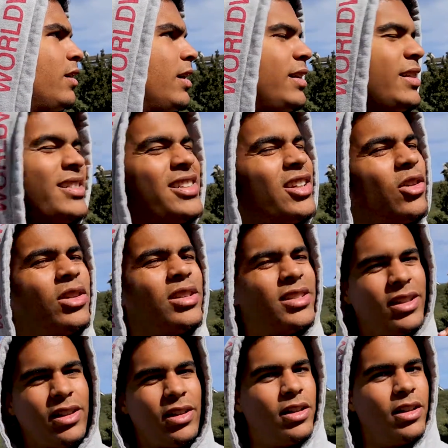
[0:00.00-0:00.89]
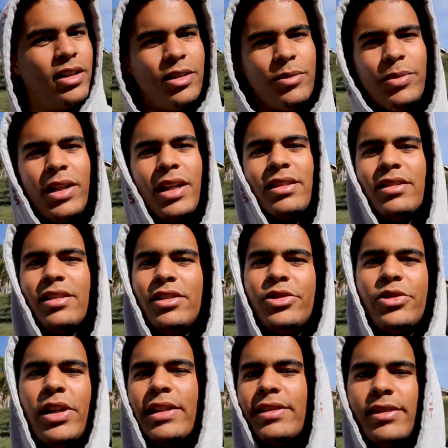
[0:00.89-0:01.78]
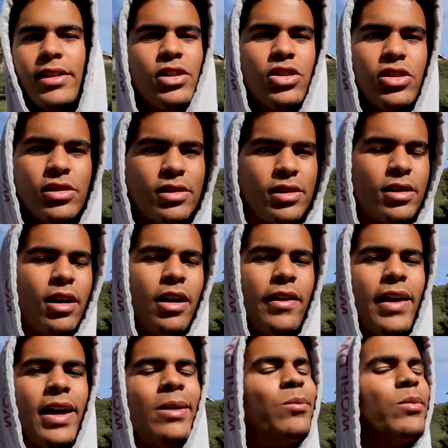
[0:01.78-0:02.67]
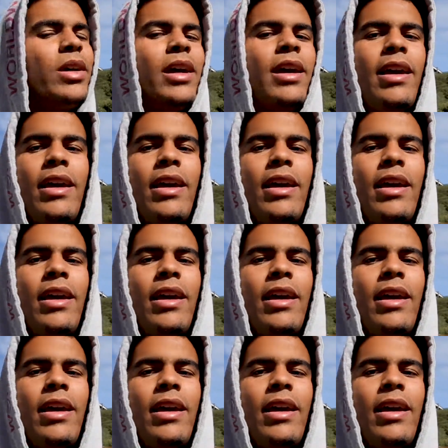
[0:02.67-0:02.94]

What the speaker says: It still isn't good because of the transitions and all that, but